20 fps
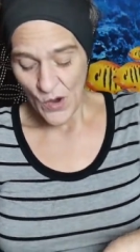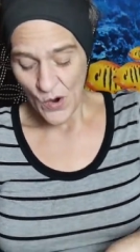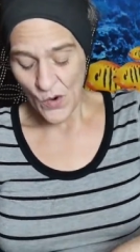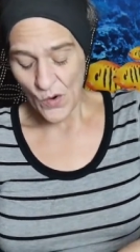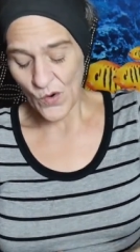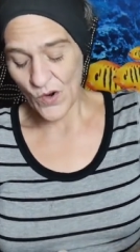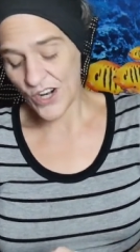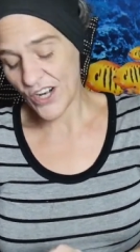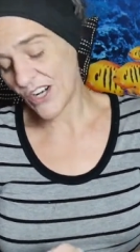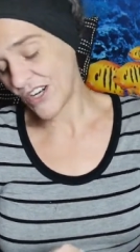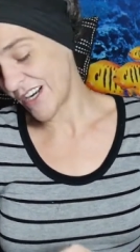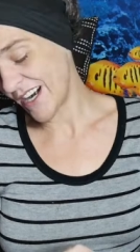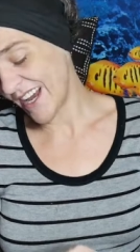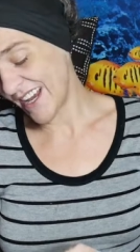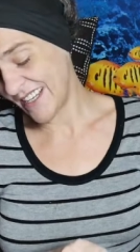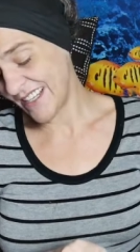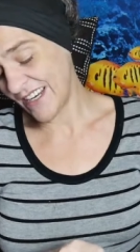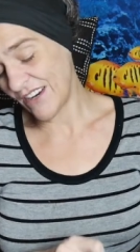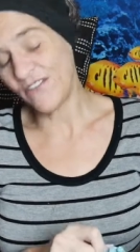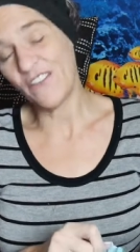order
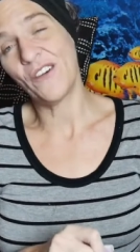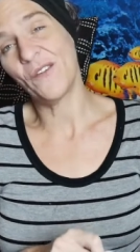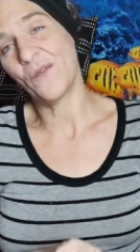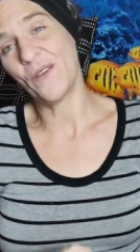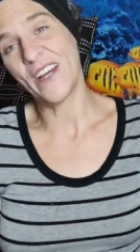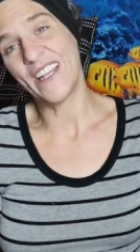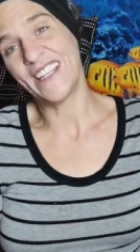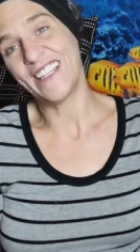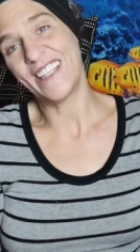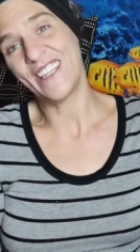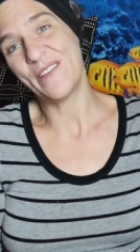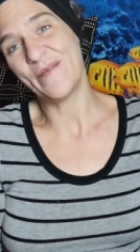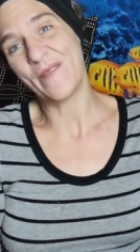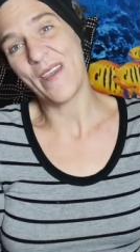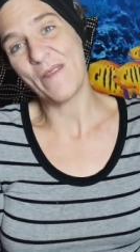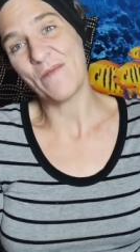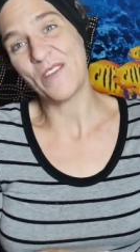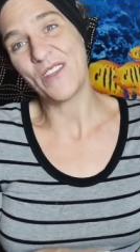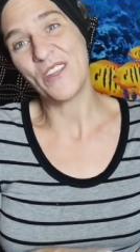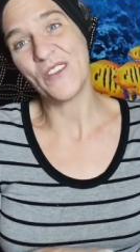a different one to
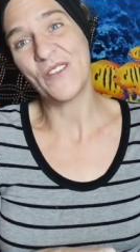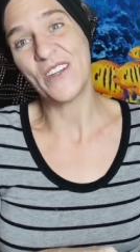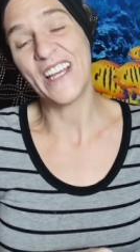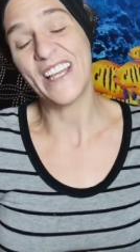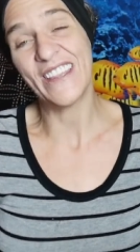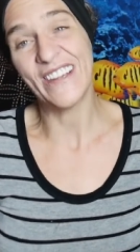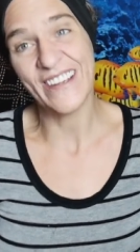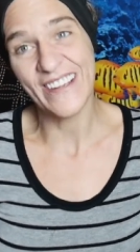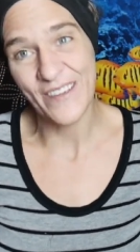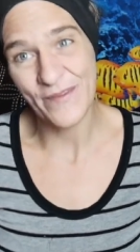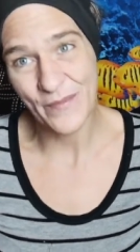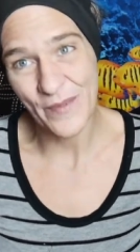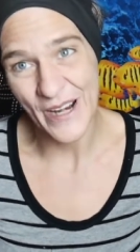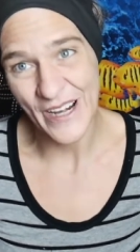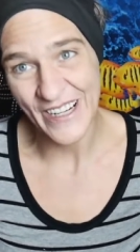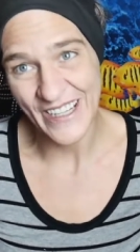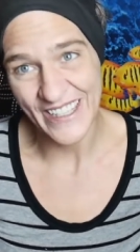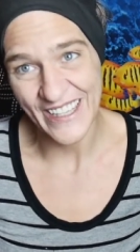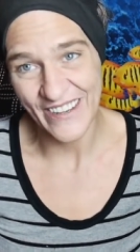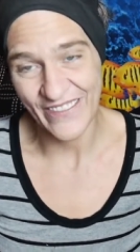maybe do another
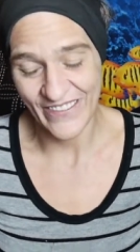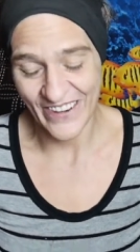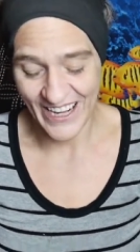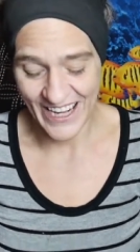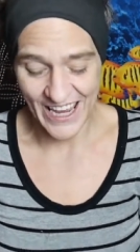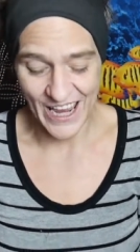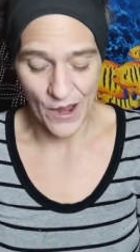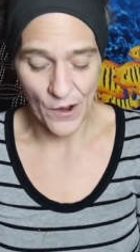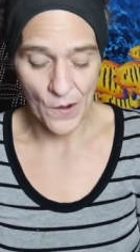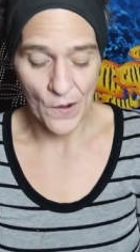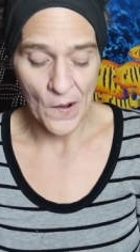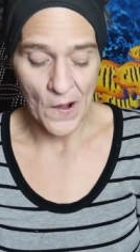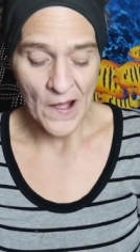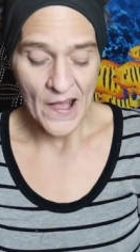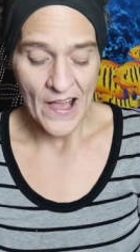comparison video.